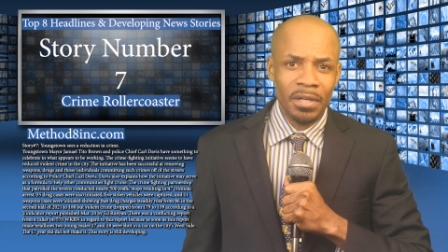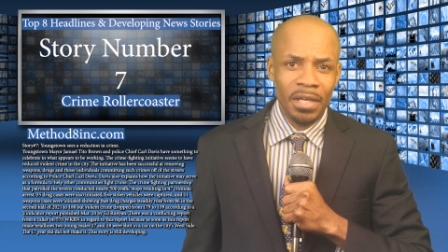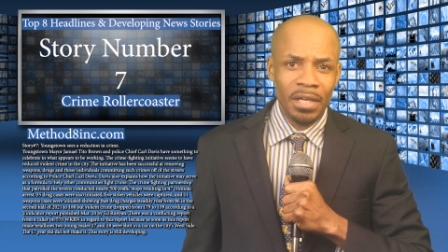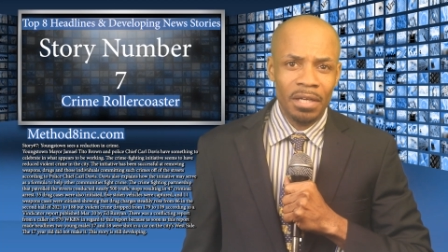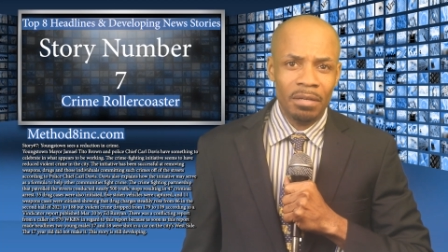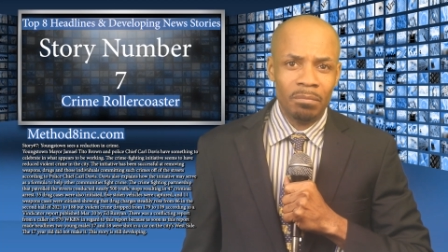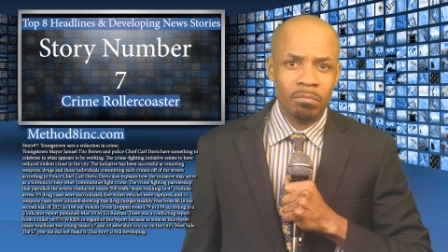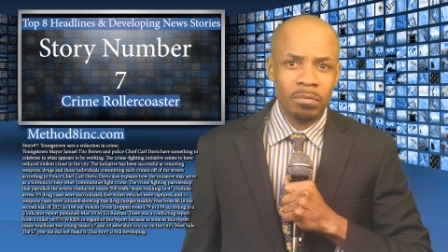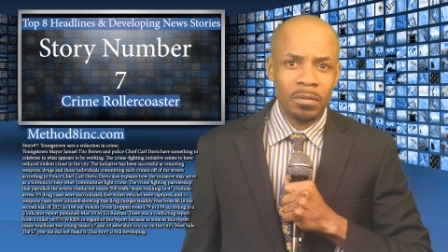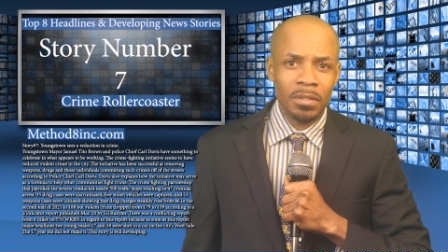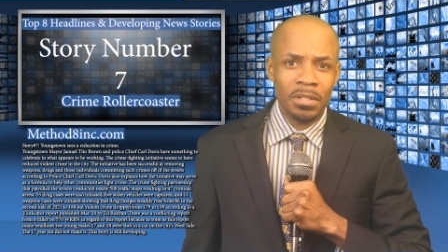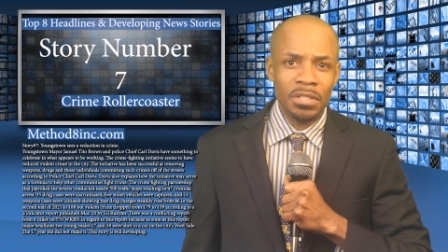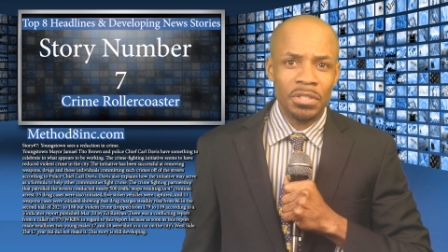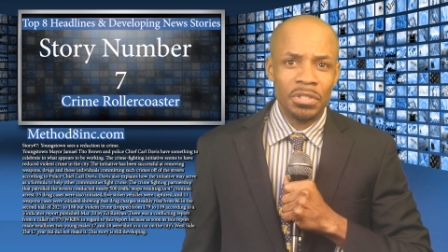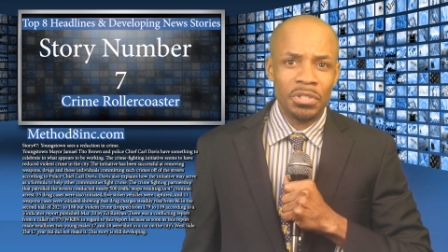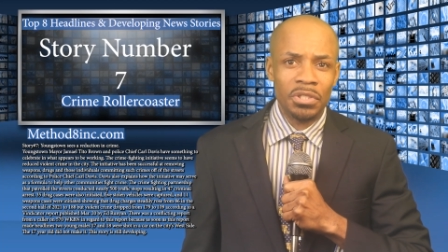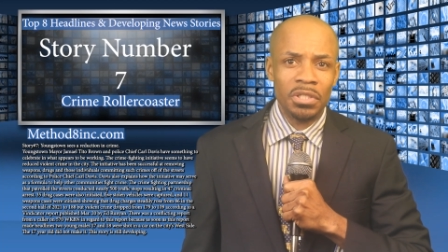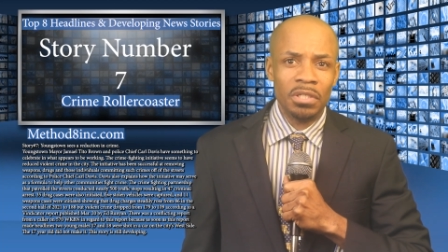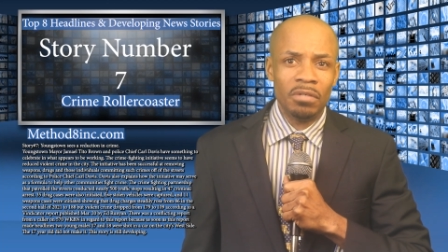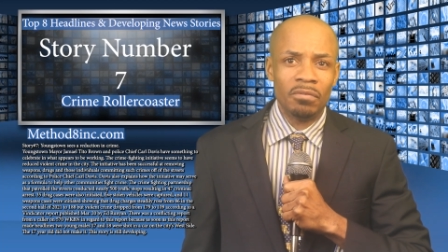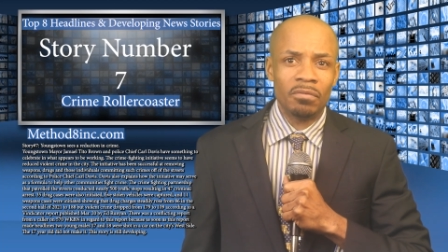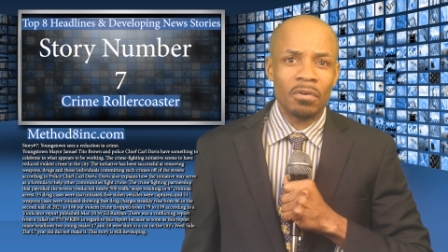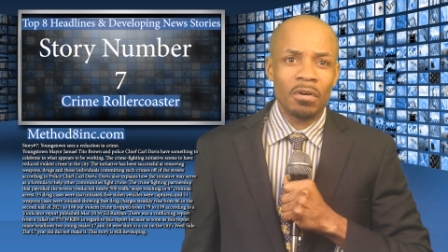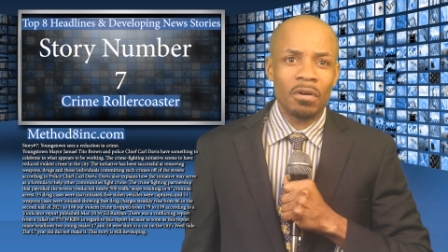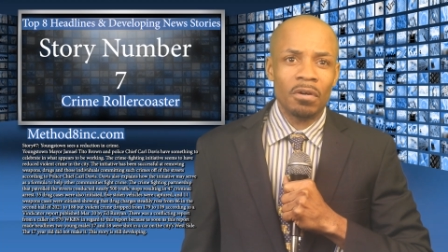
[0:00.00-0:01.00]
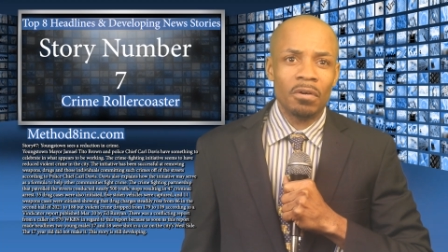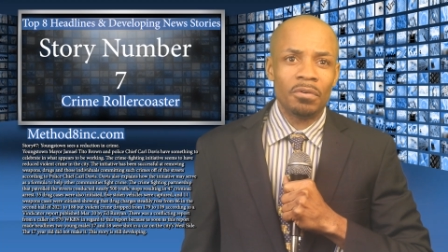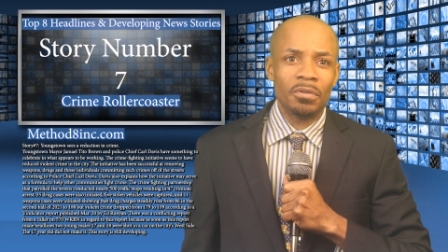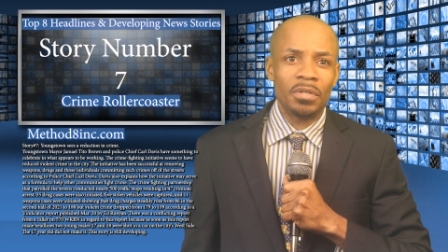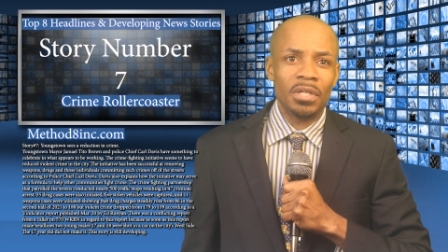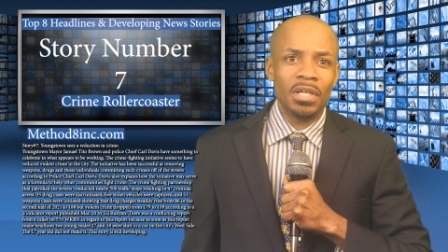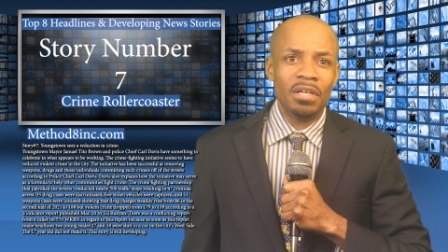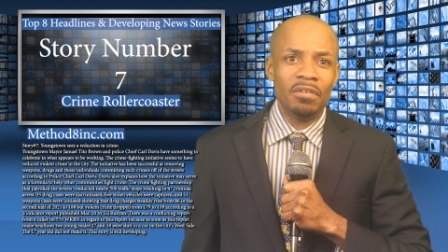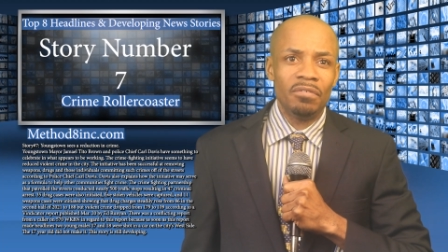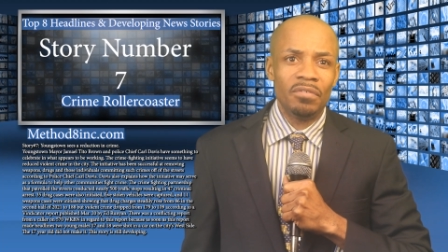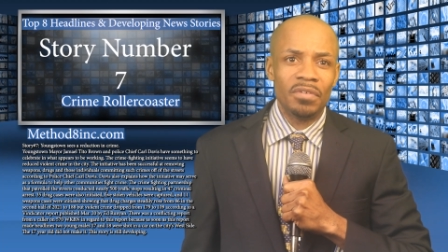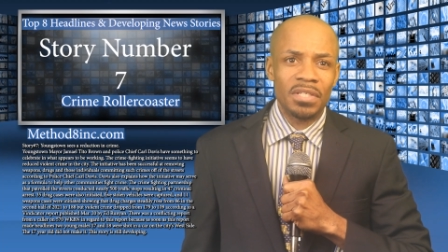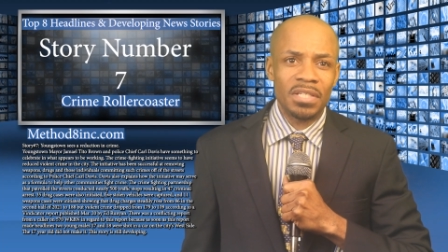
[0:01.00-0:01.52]
and Police Chief Carl
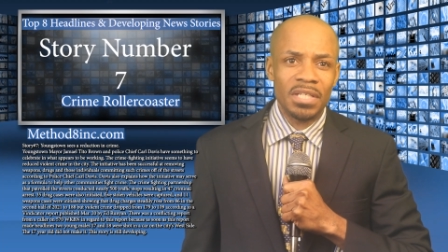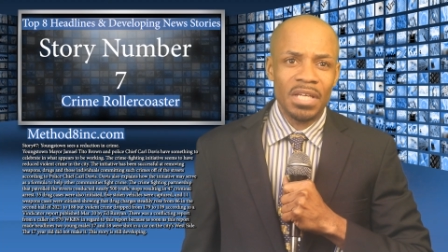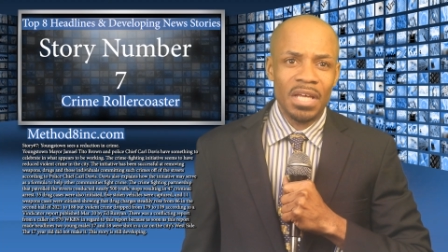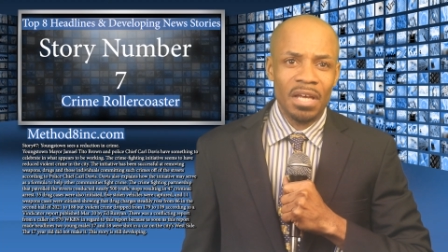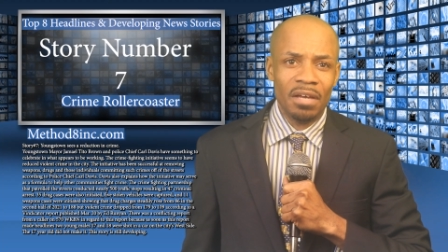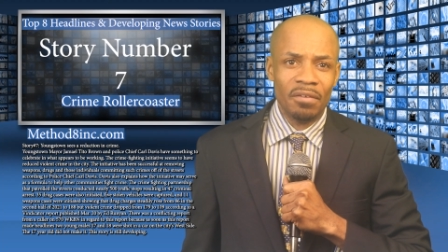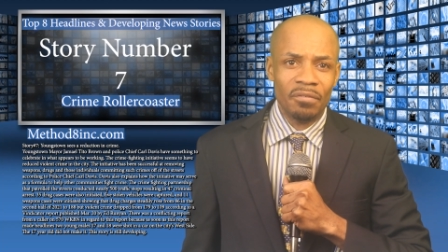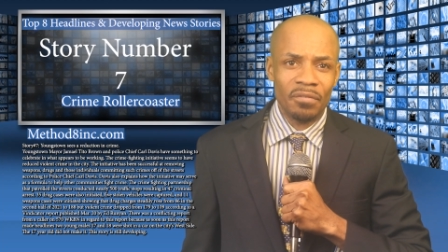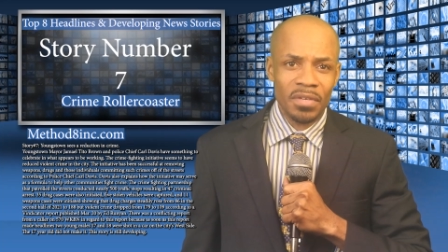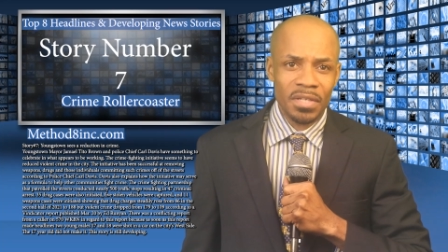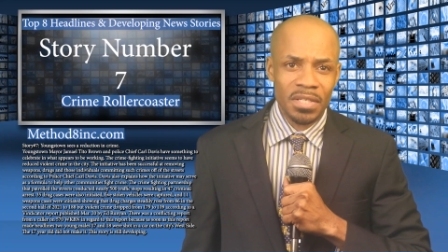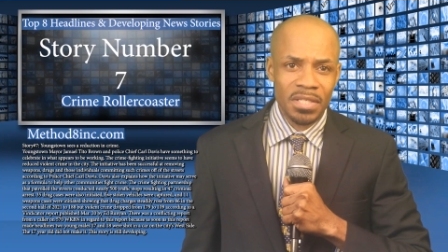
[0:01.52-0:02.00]
Davis have